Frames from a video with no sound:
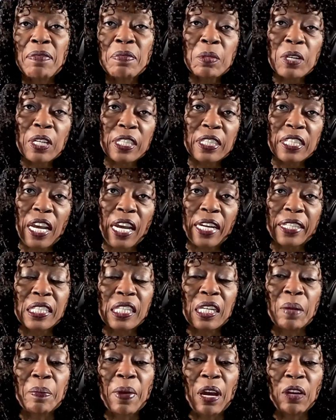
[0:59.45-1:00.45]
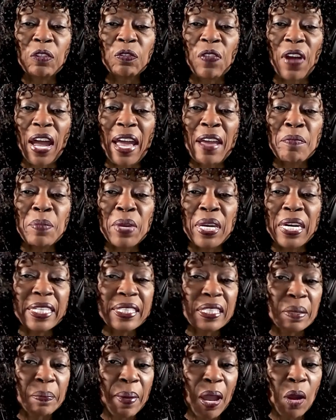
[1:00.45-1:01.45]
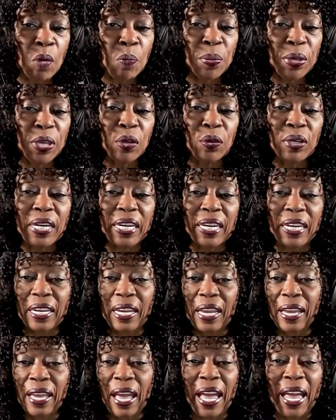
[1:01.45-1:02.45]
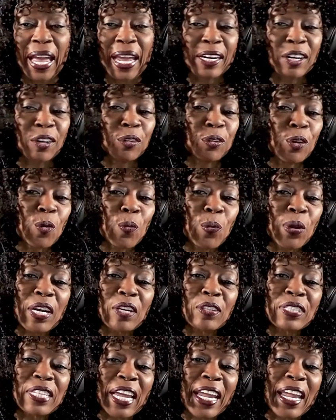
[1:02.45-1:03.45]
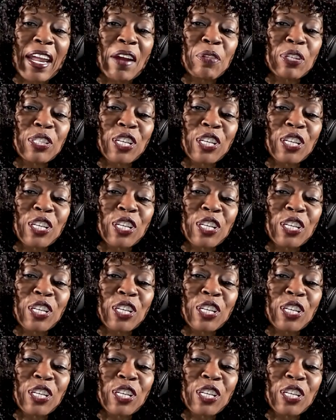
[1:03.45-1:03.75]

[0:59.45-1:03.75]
I'm going to talk to you about five minutes about beauty. I don't know what okay. else I ever